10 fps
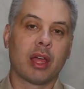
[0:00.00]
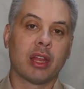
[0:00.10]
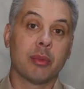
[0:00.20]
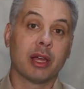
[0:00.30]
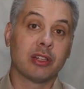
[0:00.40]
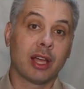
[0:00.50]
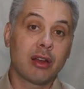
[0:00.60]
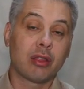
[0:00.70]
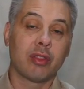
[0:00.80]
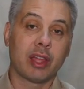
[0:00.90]
and the
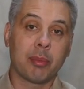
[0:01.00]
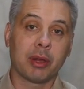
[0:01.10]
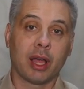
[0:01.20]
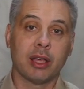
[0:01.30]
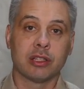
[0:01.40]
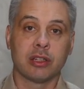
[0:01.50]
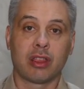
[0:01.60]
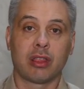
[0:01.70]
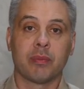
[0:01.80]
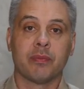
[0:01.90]
maintainers of the
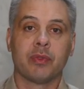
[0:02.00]
applications